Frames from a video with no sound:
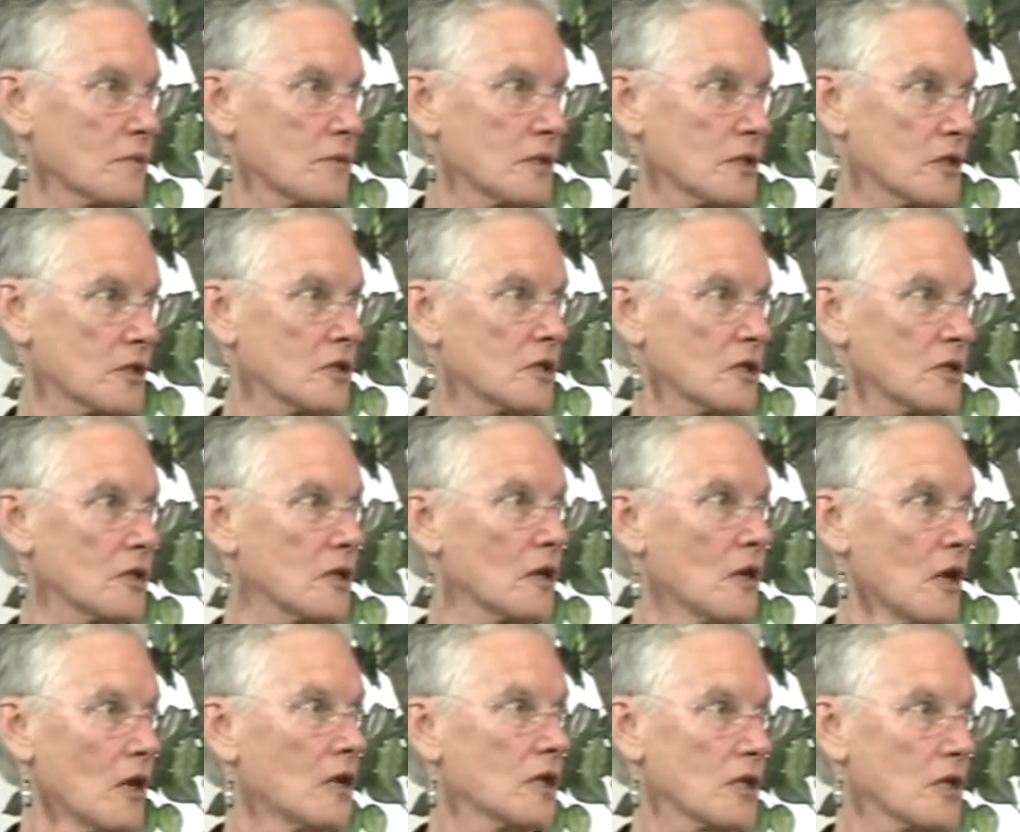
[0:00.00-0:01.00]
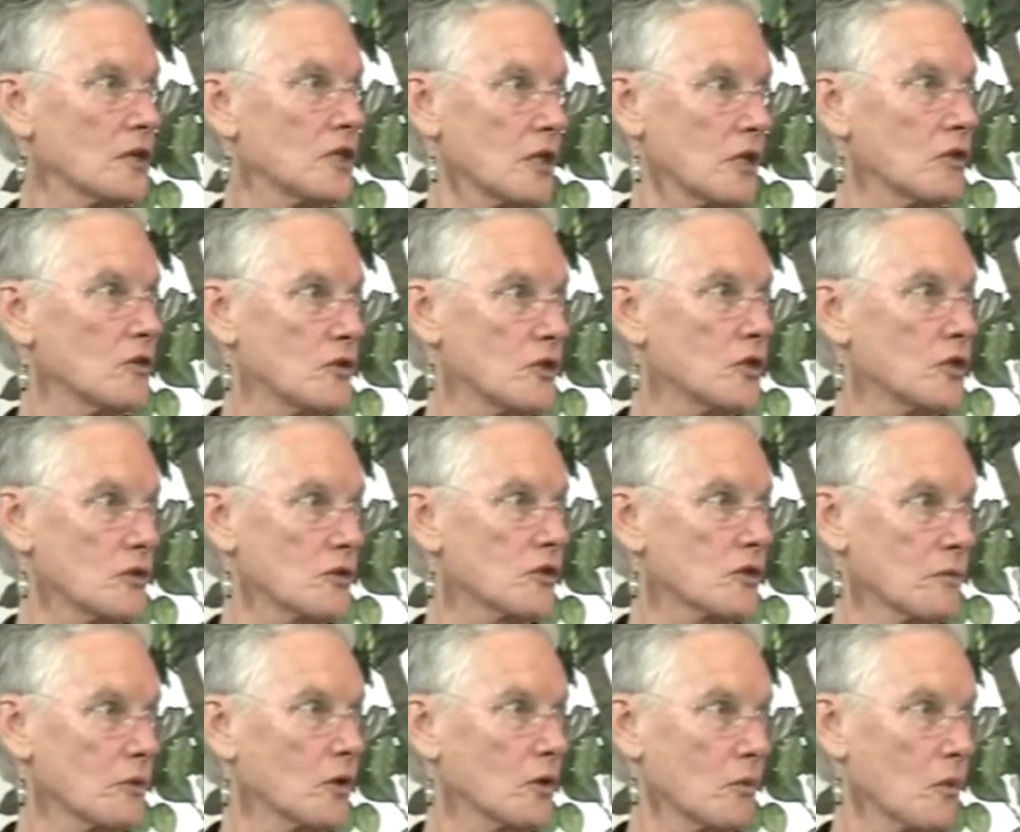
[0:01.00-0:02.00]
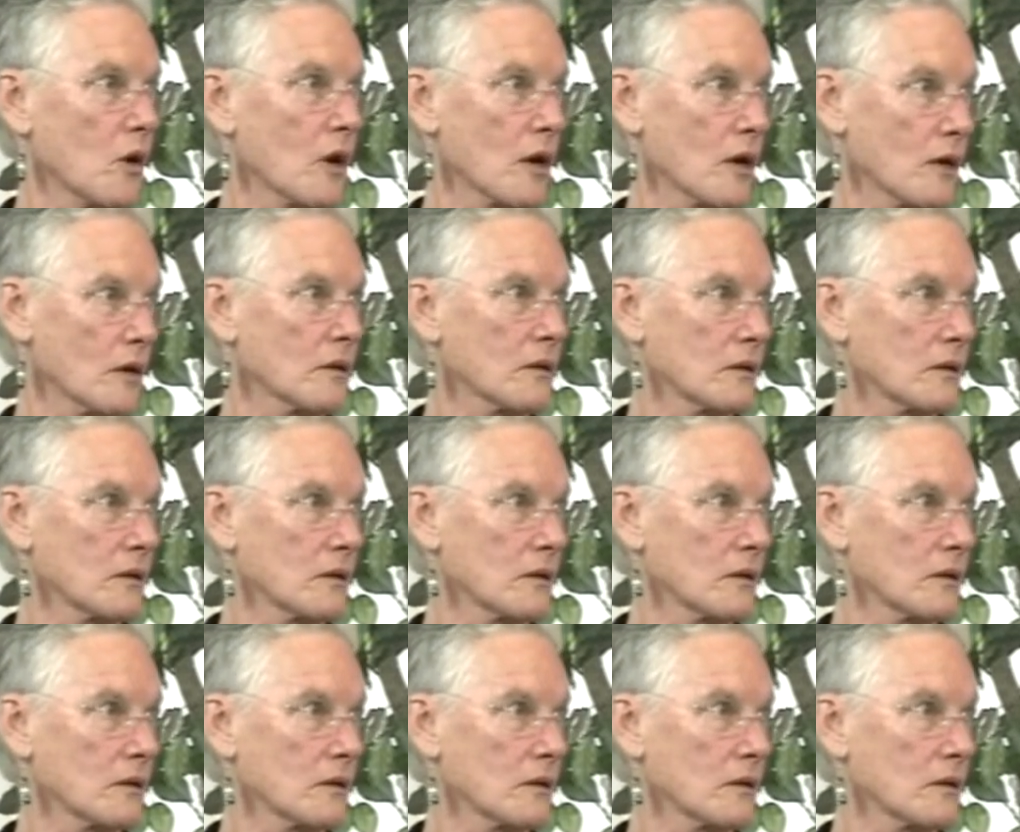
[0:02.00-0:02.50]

position to continue to do some good work.